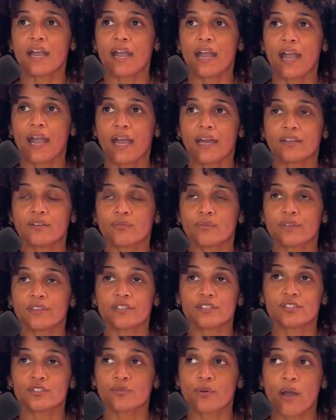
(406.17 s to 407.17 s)
And
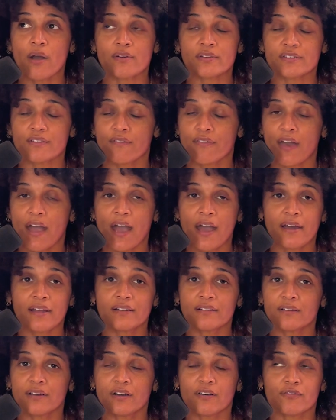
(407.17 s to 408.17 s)
within 2 hours of that,
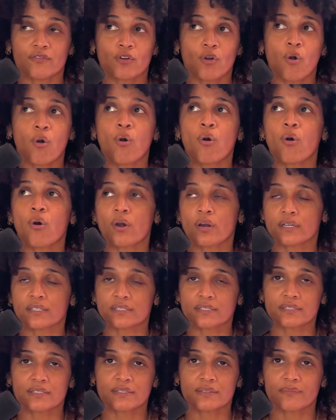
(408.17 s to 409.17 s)
of
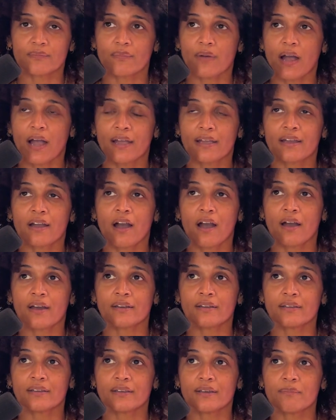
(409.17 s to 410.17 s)
course, I
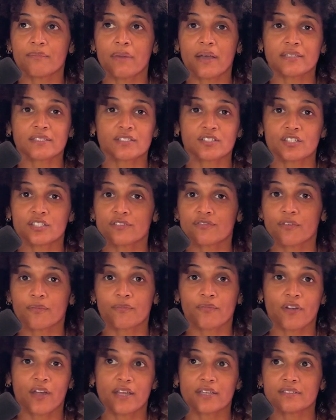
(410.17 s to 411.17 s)
got messages from
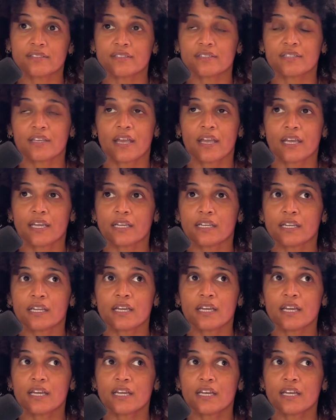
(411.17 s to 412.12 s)
friends saying,